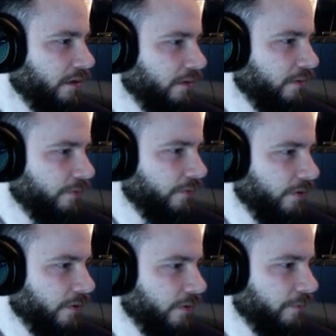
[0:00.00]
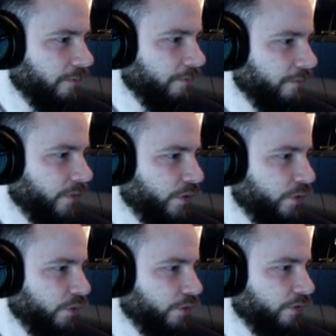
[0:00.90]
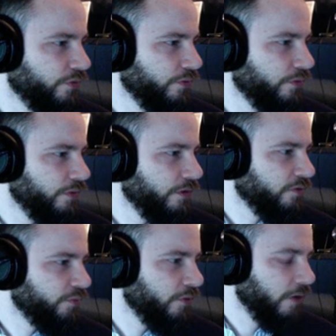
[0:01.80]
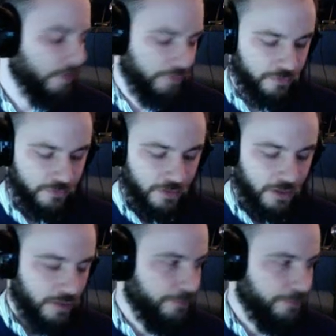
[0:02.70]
from news to this props type.